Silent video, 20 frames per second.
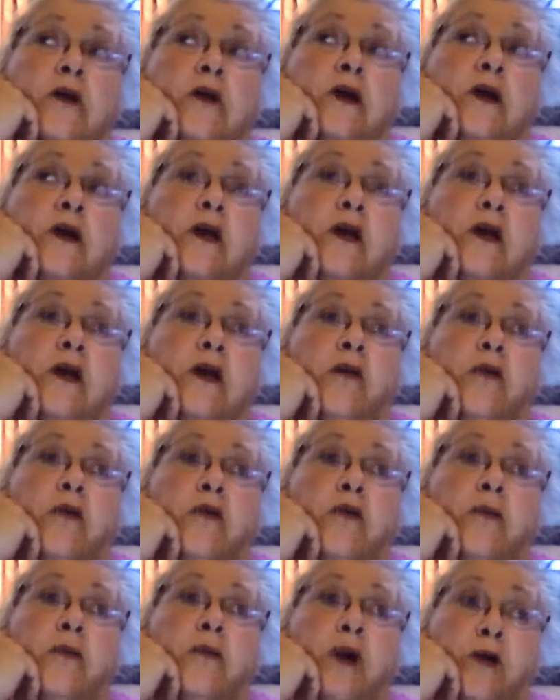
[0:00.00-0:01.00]
And then
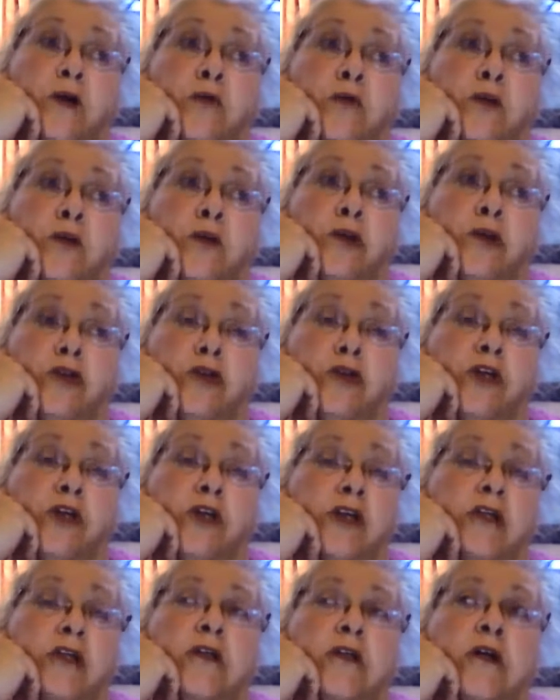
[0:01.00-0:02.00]
with mozzarella
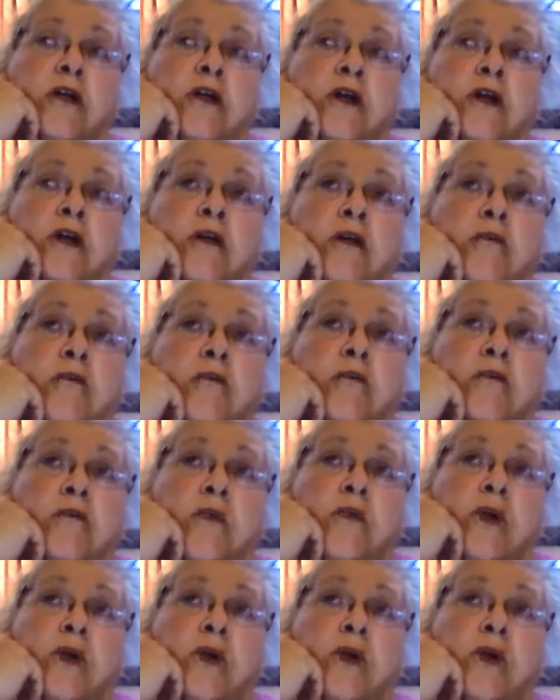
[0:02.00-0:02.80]
cheese on